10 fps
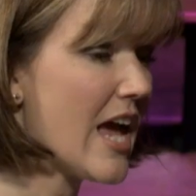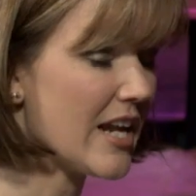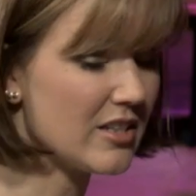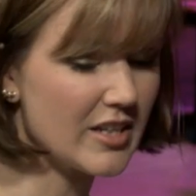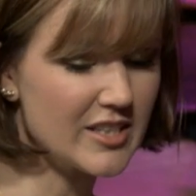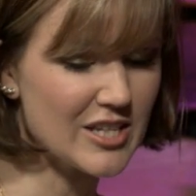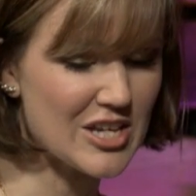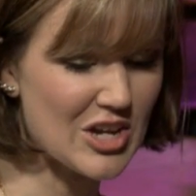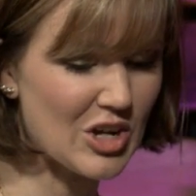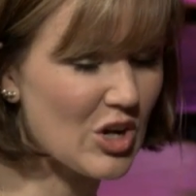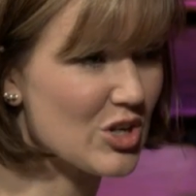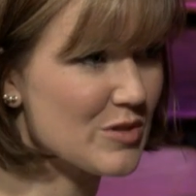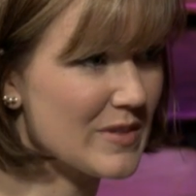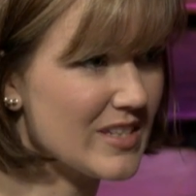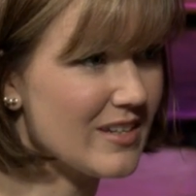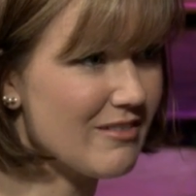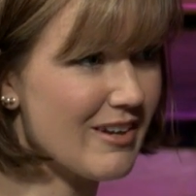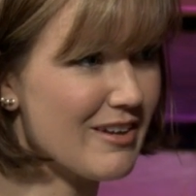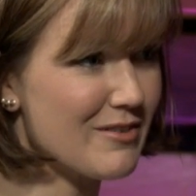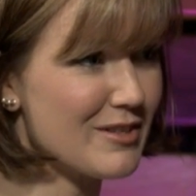And I like the encouragement that you
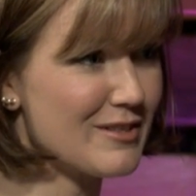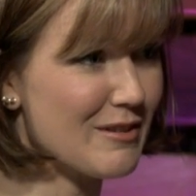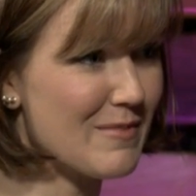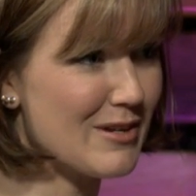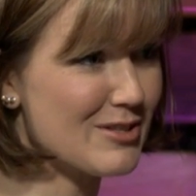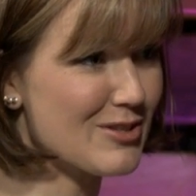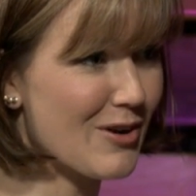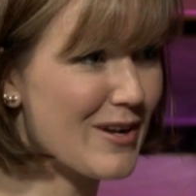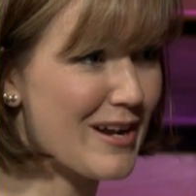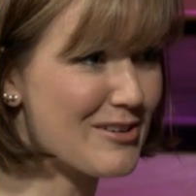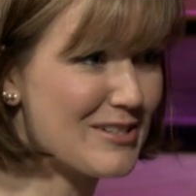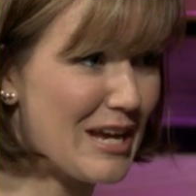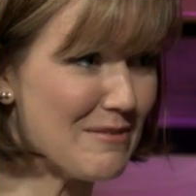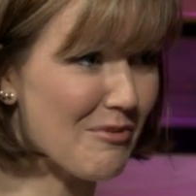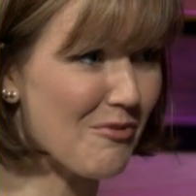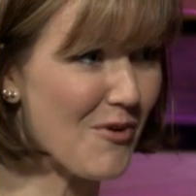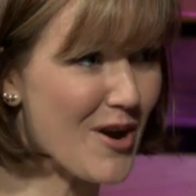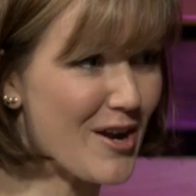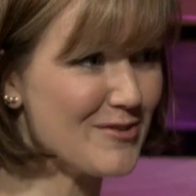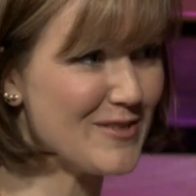gave us about starting our day before
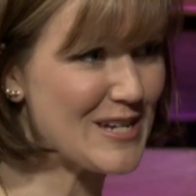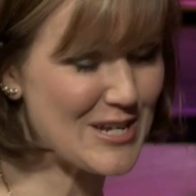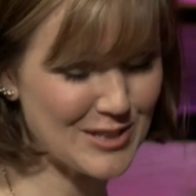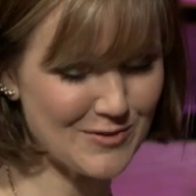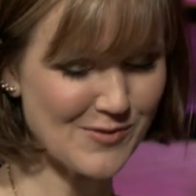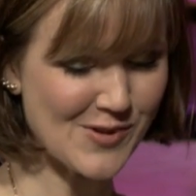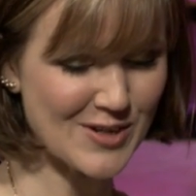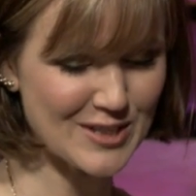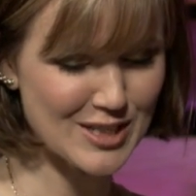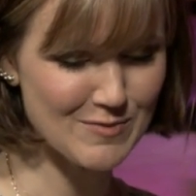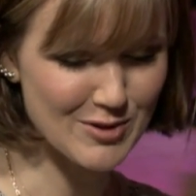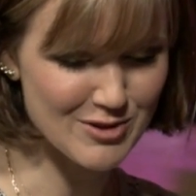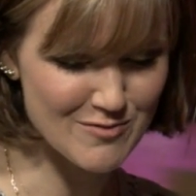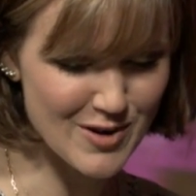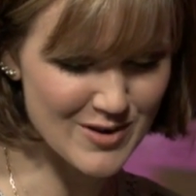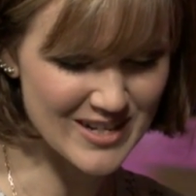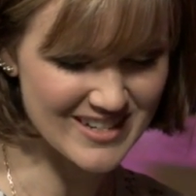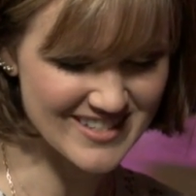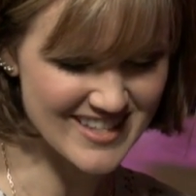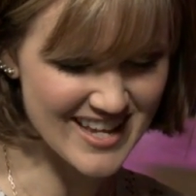our feet hit the floor. Yeah. And this person wrote in
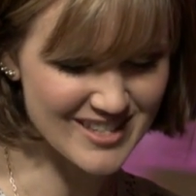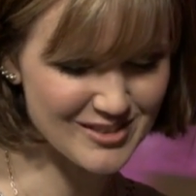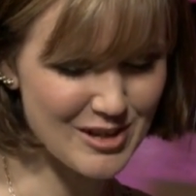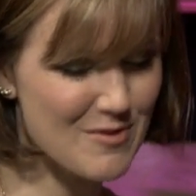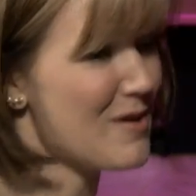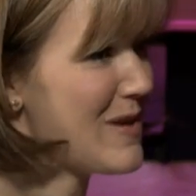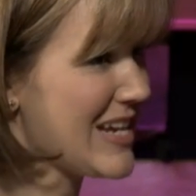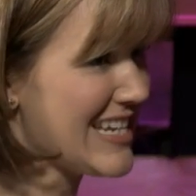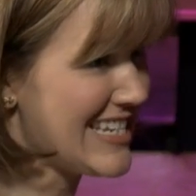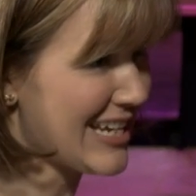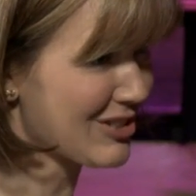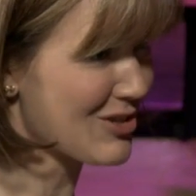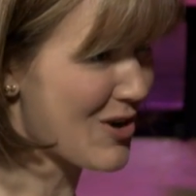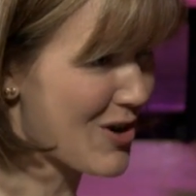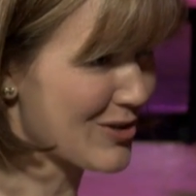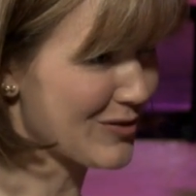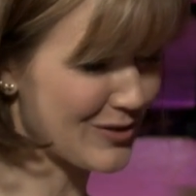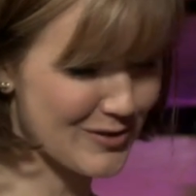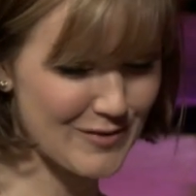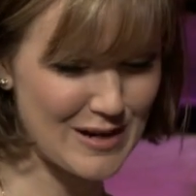and said that they want to make index cards for
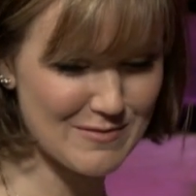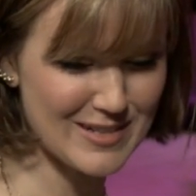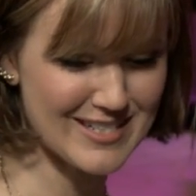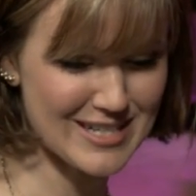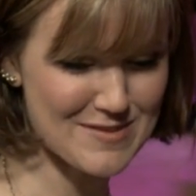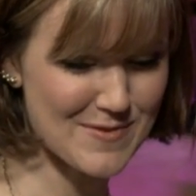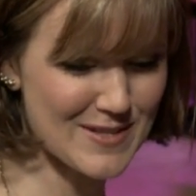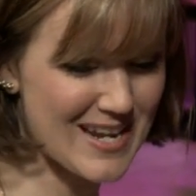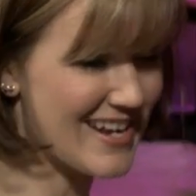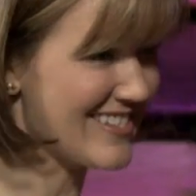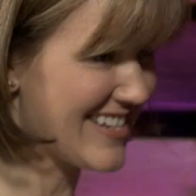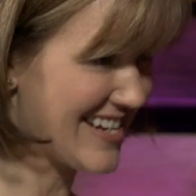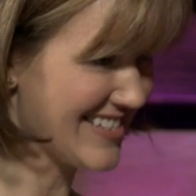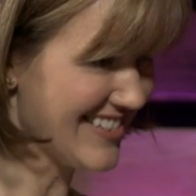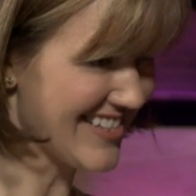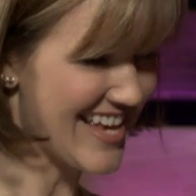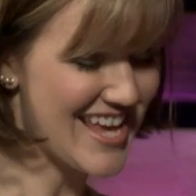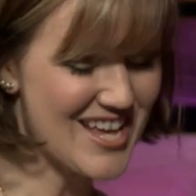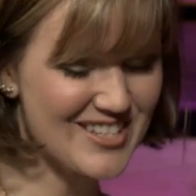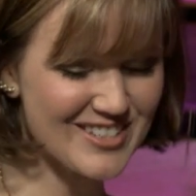their family to keep on the nightstands
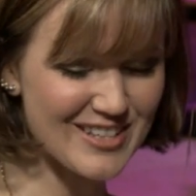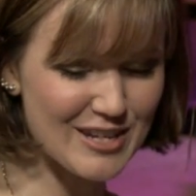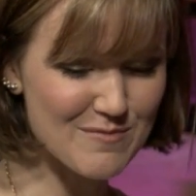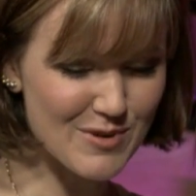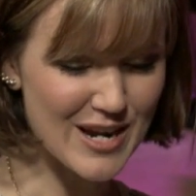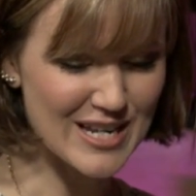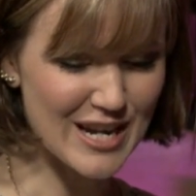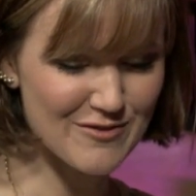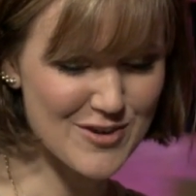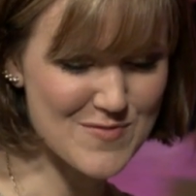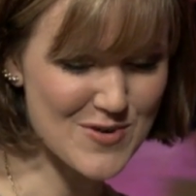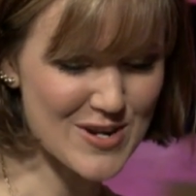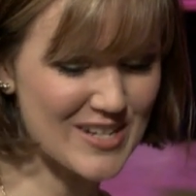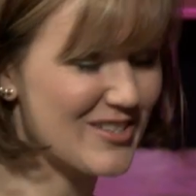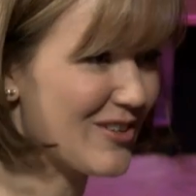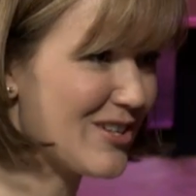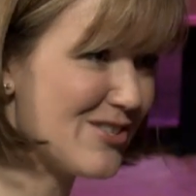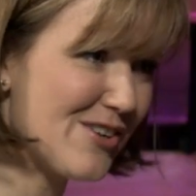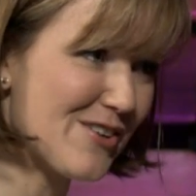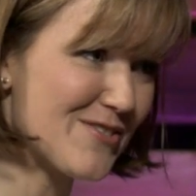so they can pray it every morning. So could
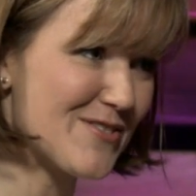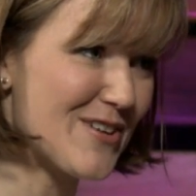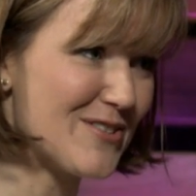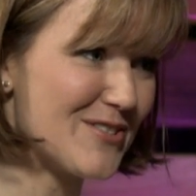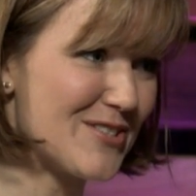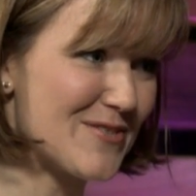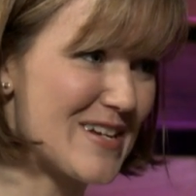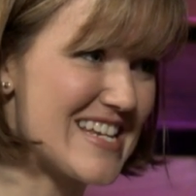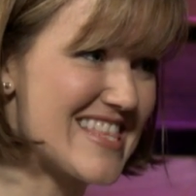you go through those yeah.